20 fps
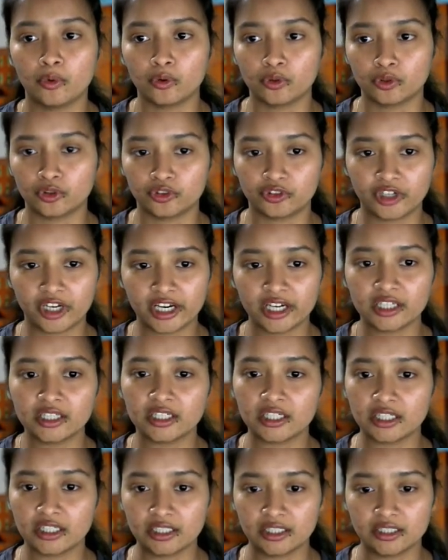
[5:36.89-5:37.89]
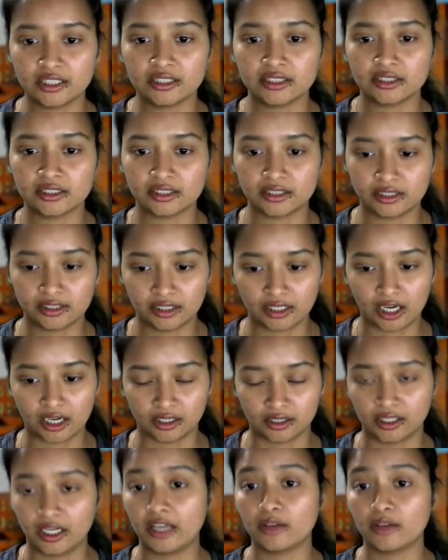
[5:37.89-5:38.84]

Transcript: portrait is done,